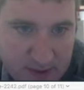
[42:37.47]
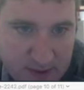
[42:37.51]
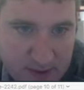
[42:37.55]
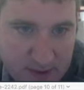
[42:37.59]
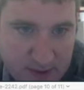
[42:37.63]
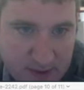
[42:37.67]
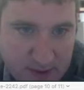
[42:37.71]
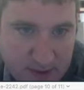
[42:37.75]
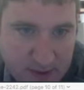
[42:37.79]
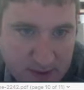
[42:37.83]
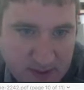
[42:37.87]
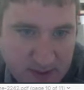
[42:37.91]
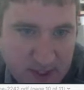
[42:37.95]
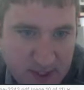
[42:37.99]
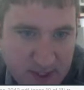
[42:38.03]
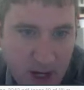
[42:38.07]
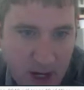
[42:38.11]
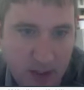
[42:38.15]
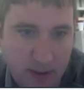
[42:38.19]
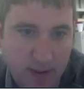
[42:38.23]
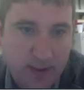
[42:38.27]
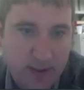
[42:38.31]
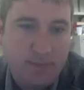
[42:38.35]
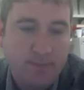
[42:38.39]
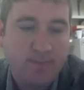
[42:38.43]

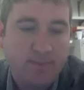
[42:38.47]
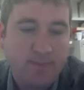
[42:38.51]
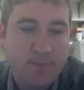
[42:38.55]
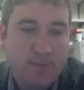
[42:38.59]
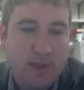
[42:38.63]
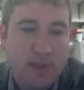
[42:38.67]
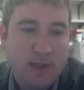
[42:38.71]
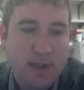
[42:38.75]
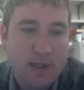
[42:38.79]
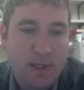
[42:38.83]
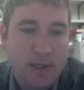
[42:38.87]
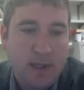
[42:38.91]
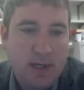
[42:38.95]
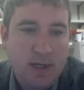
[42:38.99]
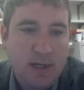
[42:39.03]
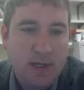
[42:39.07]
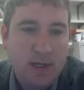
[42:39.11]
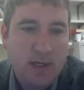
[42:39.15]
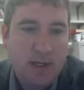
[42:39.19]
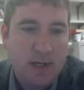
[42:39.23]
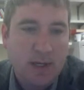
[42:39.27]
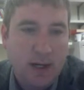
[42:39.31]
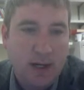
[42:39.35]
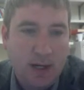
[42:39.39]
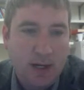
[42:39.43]
solid,
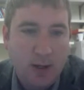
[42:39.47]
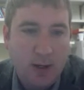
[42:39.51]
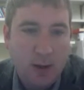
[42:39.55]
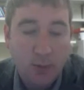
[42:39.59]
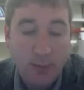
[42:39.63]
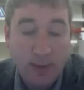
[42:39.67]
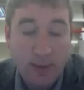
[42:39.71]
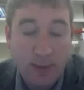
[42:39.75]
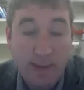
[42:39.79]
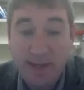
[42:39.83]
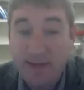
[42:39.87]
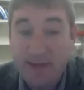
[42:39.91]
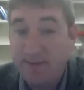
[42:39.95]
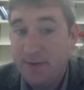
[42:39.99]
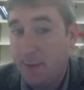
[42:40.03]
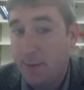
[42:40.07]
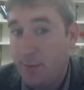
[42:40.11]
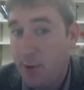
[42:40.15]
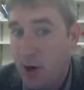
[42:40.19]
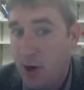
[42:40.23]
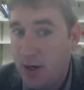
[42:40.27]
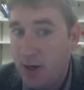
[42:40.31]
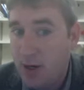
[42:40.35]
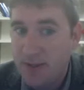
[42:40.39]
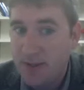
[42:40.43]
or maybe even a
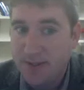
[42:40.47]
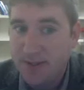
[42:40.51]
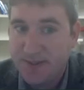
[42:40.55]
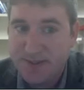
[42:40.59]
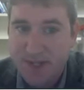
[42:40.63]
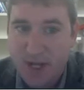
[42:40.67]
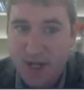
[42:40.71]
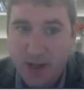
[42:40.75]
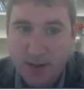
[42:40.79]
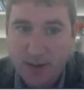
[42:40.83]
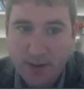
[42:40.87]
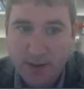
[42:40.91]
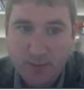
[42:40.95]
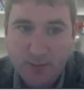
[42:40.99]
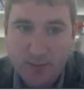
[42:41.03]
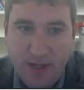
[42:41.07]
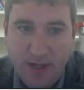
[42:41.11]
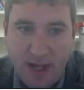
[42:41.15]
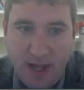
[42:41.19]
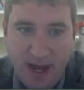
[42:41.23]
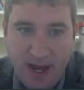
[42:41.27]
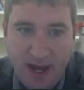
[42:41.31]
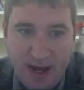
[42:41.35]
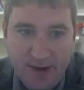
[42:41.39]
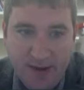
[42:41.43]
part of this solid, we
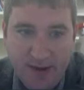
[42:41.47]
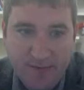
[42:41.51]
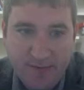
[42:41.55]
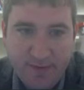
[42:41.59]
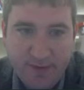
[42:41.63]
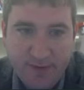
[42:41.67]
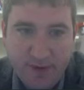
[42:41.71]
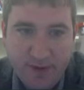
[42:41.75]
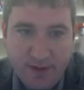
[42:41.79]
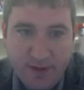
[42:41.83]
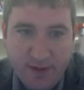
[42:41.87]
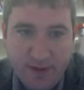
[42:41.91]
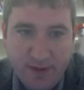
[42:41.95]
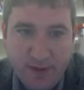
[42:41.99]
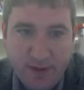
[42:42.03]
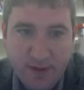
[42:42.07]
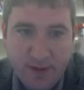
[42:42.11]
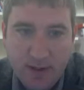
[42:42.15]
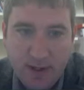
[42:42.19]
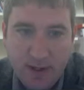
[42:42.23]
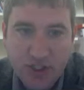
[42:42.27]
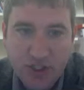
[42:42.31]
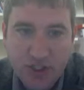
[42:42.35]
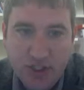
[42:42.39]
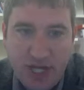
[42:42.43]
have
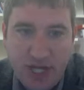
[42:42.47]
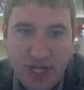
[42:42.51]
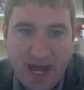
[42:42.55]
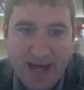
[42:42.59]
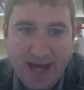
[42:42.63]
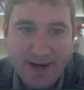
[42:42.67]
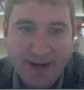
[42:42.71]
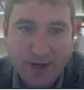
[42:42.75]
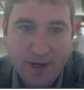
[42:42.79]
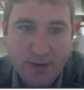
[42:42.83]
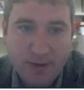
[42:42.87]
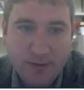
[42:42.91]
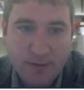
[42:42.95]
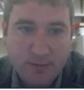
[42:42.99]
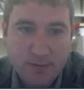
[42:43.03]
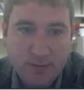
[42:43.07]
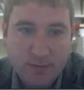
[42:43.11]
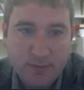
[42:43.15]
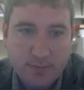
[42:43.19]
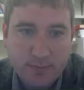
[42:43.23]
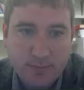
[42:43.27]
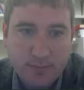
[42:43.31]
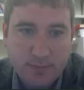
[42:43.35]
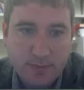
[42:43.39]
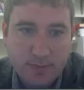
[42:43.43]
a shadow.
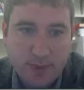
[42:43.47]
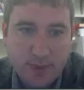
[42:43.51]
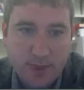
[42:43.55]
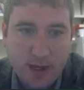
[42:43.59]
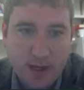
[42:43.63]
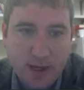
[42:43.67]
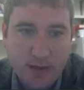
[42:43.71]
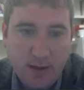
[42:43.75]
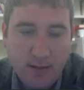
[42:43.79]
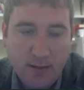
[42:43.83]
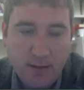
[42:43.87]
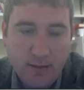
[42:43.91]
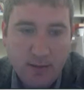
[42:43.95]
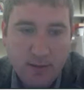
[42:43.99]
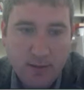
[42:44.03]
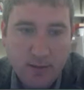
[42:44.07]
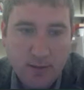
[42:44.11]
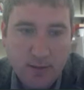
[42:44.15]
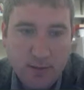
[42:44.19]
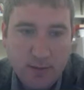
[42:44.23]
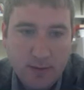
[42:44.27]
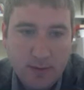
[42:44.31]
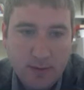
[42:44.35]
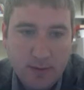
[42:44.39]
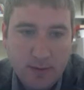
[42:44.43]
Okay,
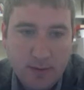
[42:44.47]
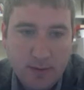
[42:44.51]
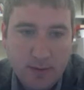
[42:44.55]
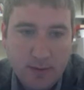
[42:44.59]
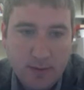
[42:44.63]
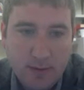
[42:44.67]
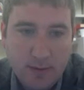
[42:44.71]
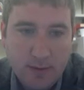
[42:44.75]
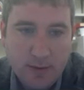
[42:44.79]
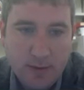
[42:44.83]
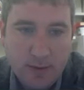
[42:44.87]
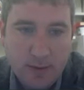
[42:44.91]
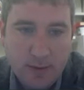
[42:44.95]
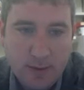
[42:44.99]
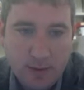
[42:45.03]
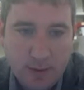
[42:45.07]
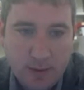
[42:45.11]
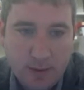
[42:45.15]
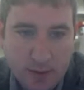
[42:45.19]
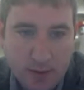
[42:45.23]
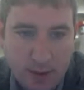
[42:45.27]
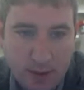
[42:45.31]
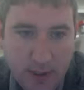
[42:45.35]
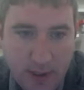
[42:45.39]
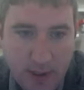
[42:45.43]

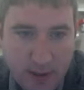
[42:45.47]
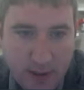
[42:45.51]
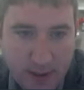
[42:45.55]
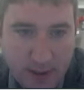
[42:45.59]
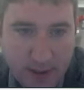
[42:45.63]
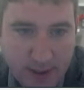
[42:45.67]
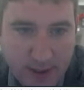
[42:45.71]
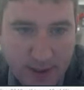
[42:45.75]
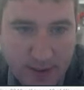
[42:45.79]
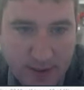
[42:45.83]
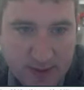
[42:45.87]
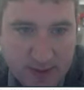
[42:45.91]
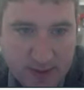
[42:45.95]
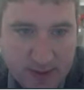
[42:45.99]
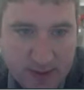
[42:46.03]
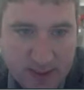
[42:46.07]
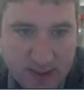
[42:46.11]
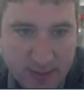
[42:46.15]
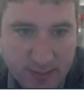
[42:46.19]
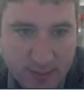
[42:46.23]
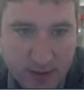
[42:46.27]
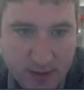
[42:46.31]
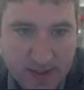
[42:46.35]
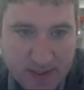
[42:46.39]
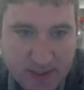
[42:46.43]
so here is, let's
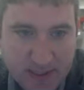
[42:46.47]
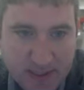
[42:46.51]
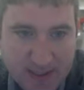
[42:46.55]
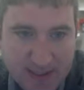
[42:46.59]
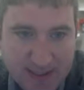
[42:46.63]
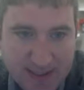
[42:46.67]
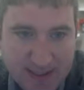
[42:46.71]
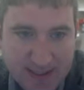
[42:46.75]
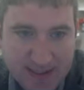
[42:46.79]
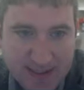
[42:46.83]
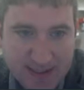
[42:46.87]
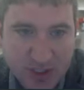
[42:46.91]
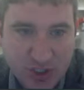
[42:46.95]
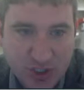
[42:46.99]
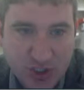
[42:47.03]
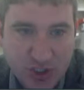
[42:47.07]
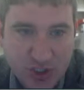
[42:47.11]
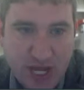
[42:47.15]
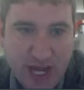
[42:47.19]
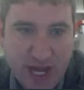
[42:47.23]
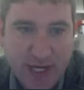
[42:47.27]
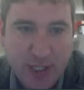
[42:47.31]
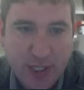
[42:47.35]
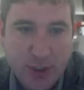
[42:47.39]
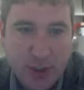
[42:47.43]
suppose that this is the
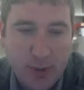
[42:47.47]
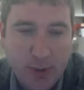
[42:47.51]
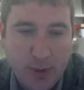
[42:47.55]
shadow